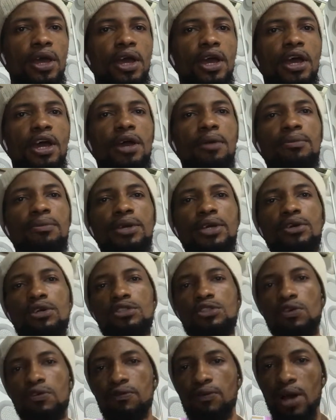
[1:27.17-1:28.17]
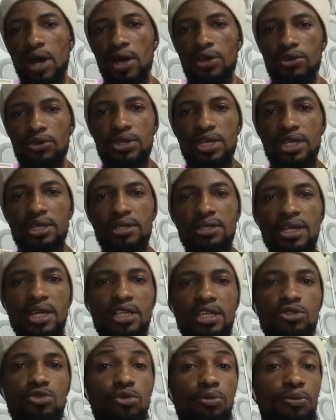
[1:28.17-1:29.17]
And because of our
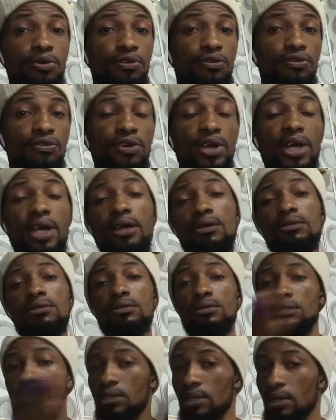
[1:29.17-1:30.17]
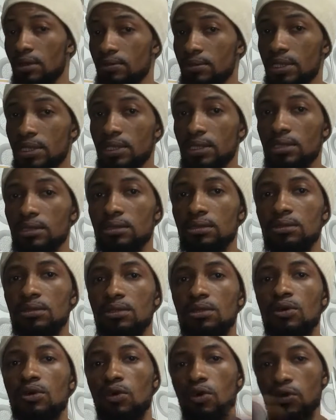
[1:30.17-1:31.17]
uniqueness, we prefer something
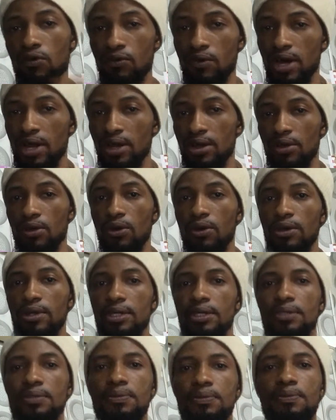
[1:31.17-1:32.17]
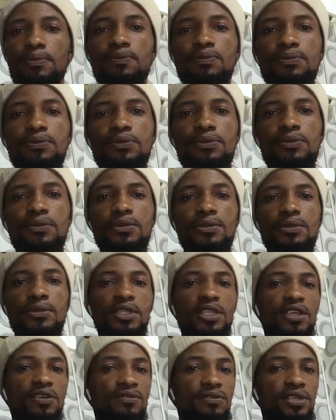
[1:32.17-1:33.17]
over the other.
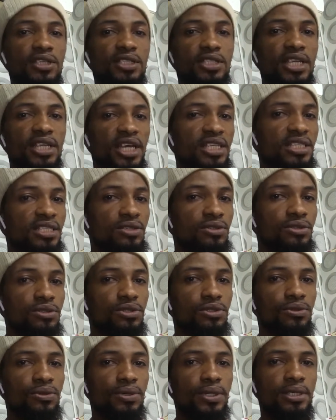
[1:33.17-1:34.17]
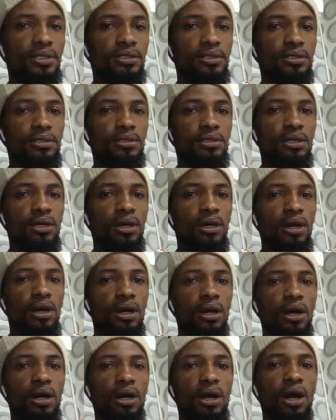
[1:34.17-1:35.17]
Even identical twins
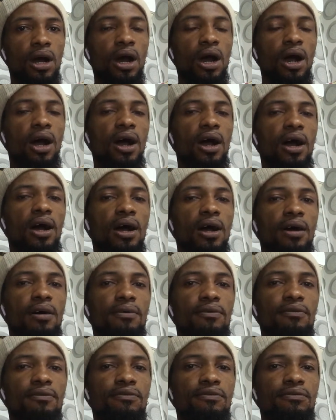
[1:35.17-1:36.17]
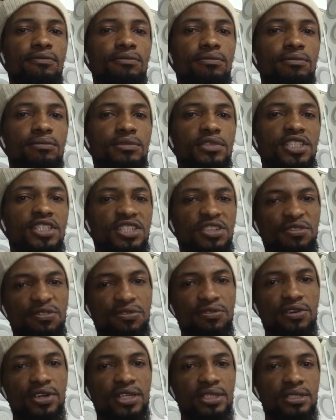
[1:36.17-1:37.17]
are
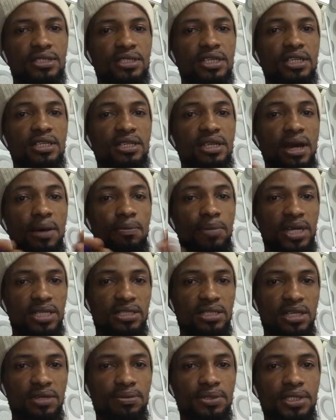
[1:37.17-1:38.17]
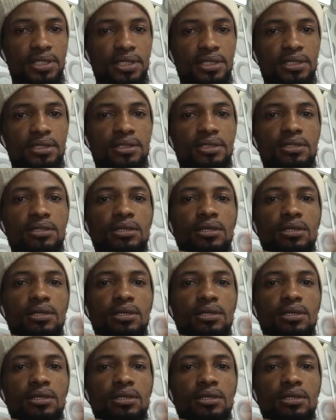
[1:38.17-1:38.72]
different in their perceptions.